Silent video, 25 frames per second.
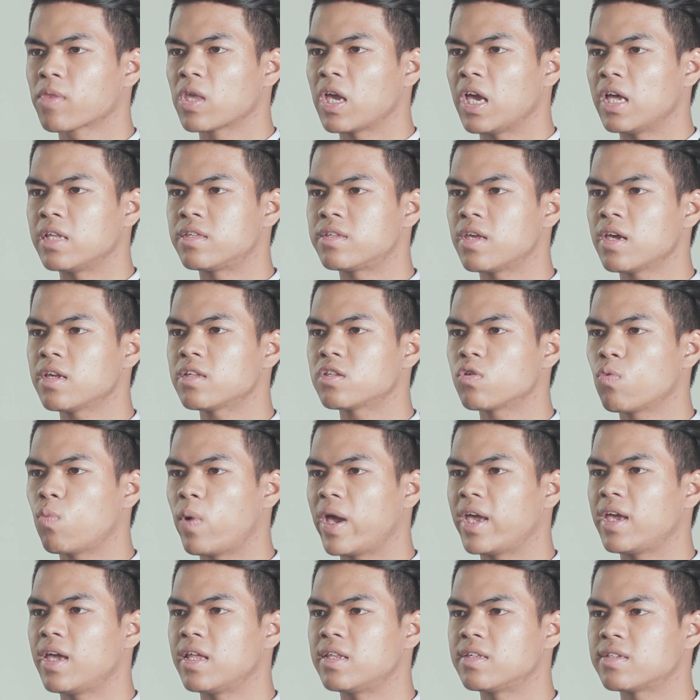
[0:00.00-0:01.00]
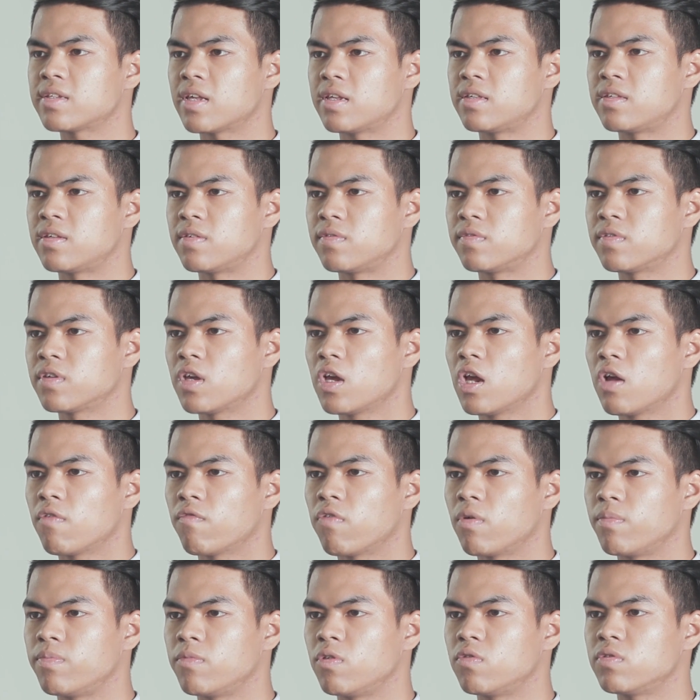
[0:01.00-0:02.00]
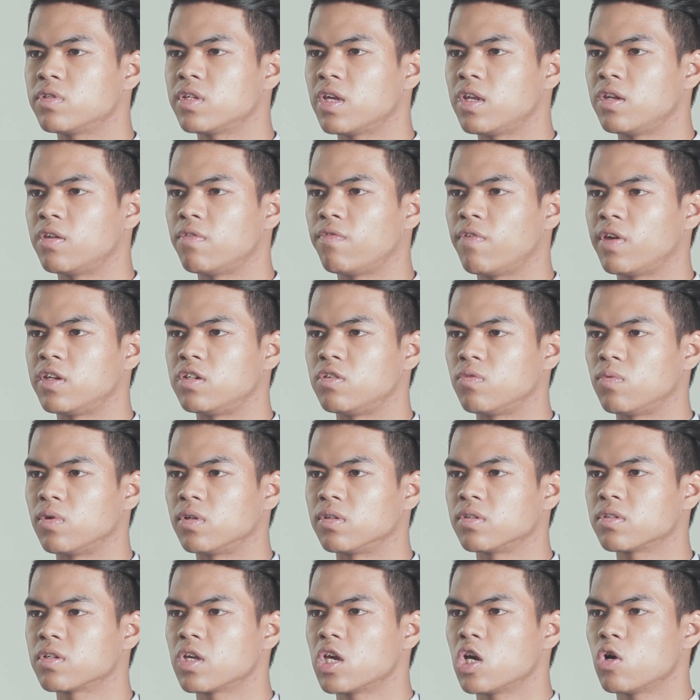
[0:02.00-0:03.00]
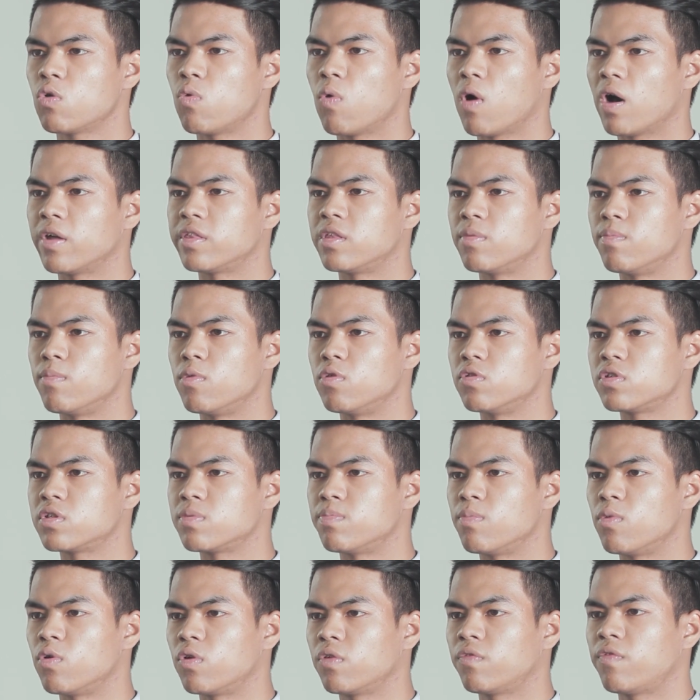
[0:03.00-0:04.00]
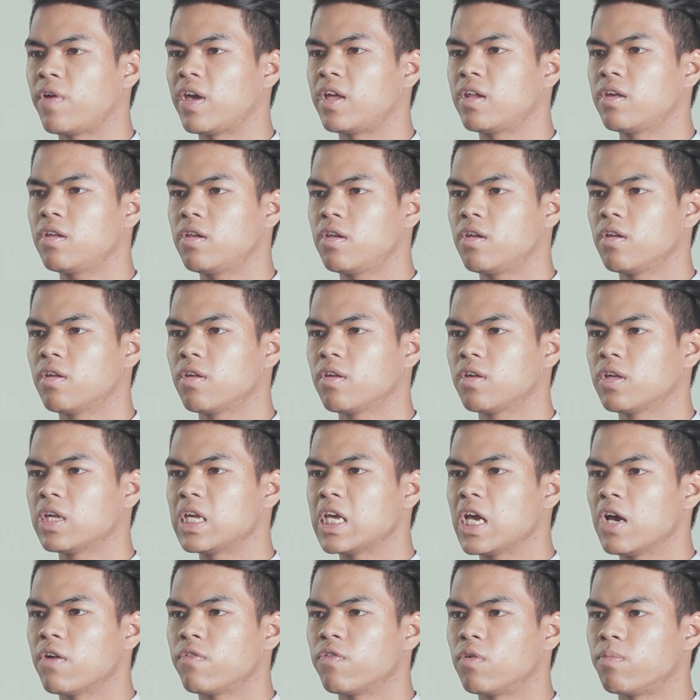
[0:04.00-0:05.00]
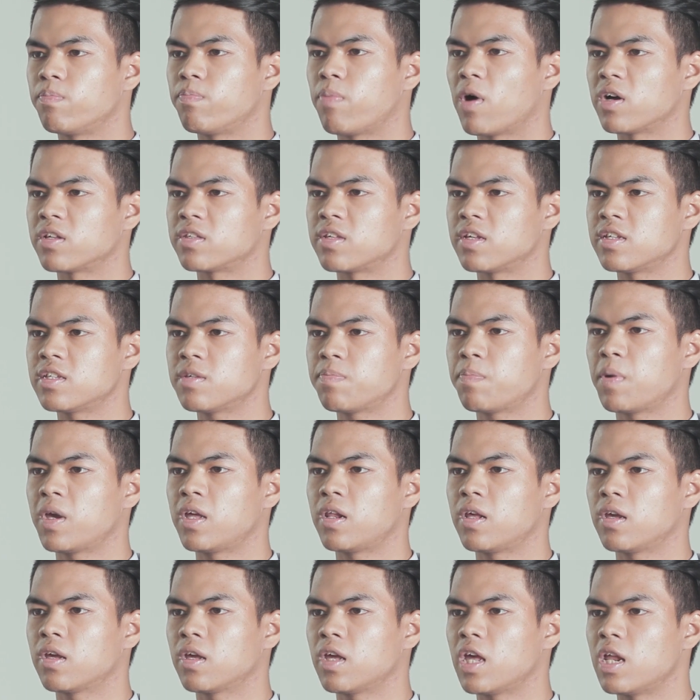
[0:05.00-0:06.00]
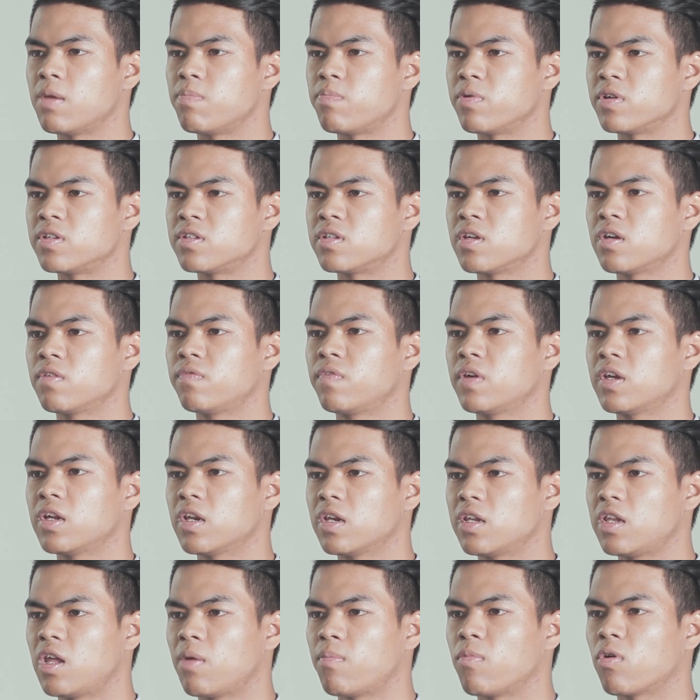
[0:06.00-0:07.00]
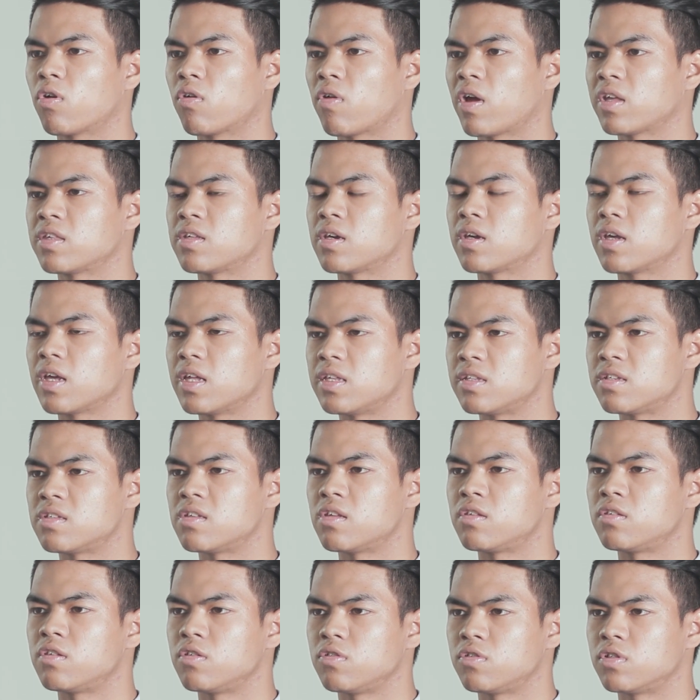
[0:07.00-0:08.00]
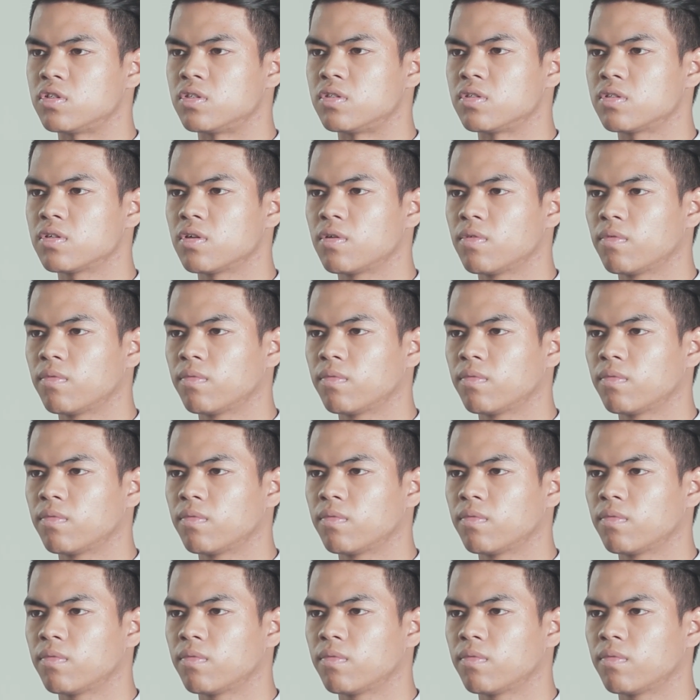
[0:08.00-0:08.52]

It takes away incentives from those individuals who are the most motivated from participating in preserving democratic institutions.